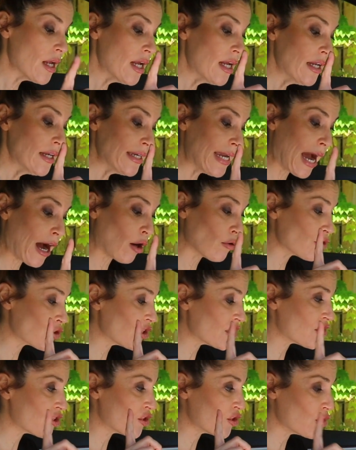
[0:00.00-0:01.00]
Now,
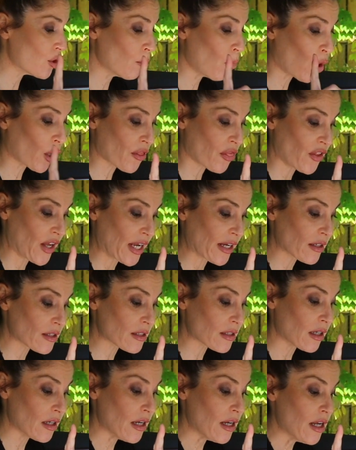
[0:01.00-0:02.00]
just 2 more
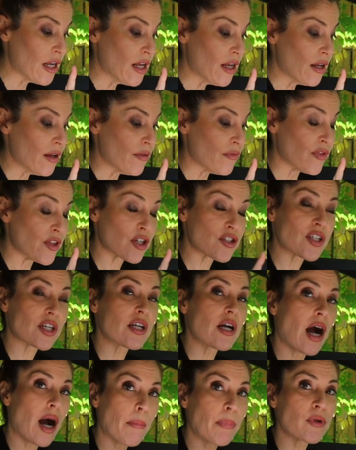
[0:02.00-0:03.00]
things. There's a
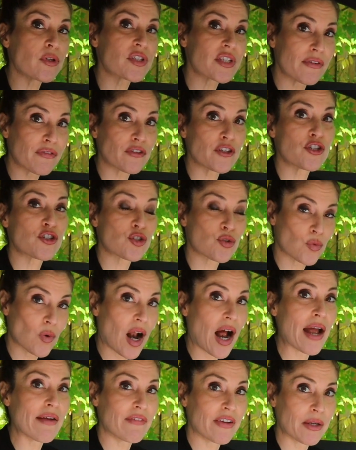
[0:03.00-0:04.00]
couple different
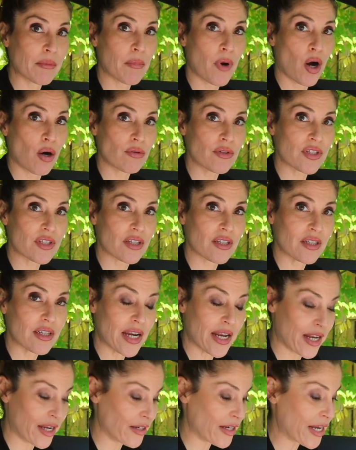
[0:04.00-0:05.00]
driving modes
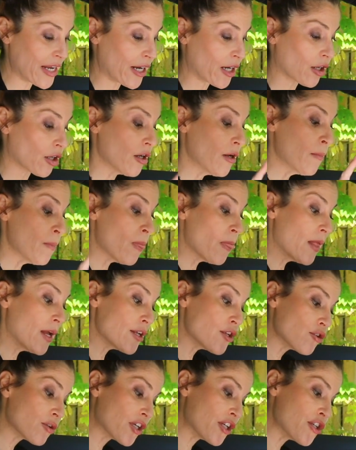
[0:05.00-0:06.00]
in here.
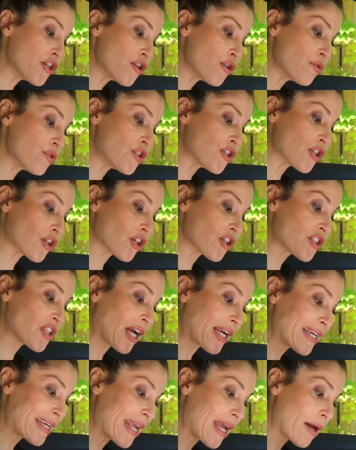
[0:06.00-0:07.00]
You can use your
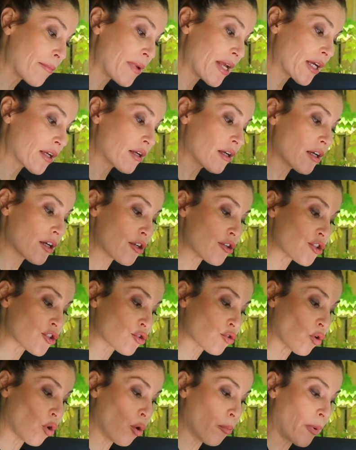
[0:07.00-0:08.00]
dynamic
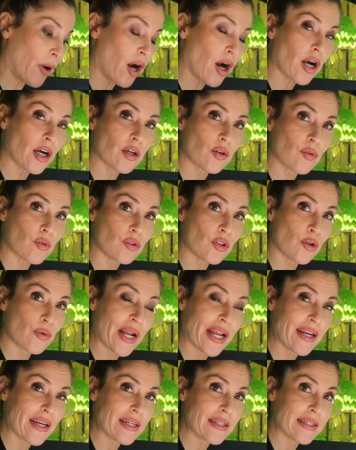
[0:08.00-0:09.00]
scroll bar
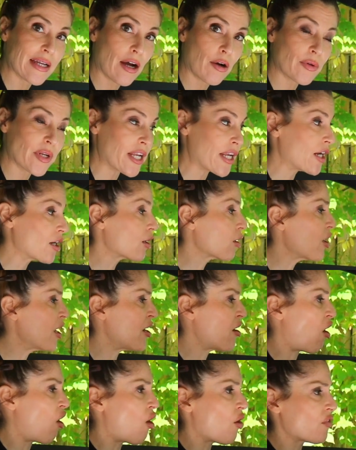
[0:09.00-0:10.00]
located down here,
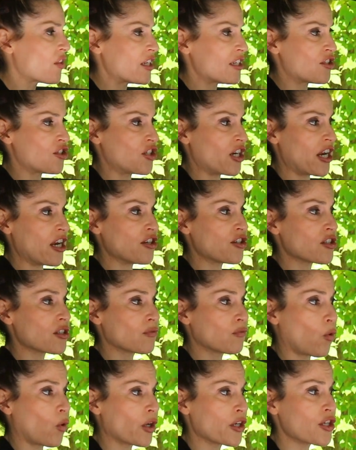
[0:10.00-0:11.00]
and all this changes
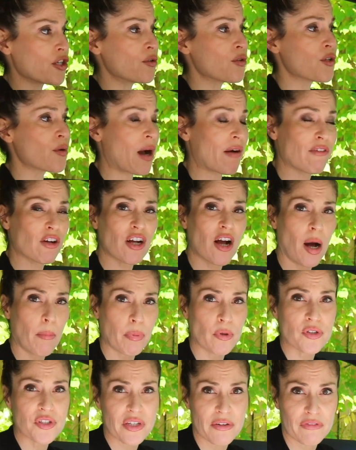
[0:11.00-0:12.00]
for you. You have a
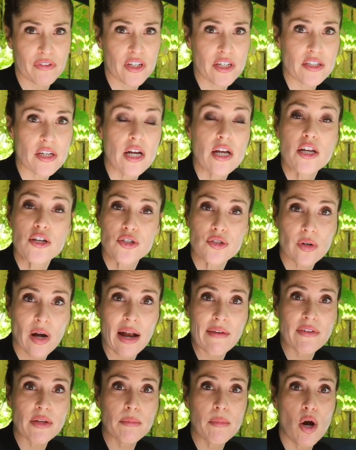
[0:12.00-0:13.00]
couple different
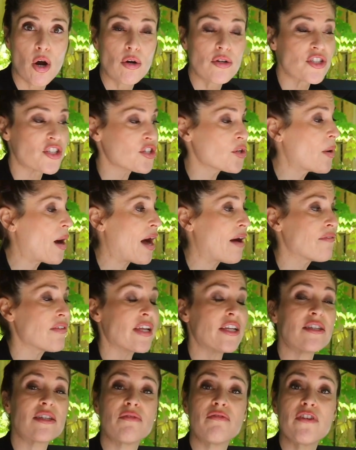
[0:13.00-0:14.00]
driving modes. You have
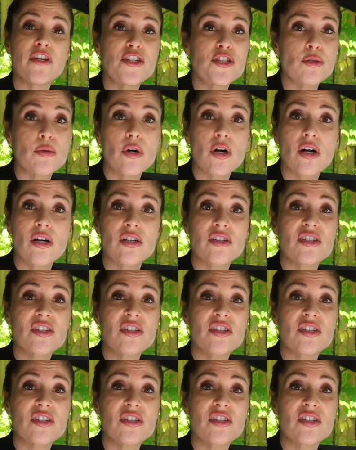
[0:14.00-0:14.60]
individual,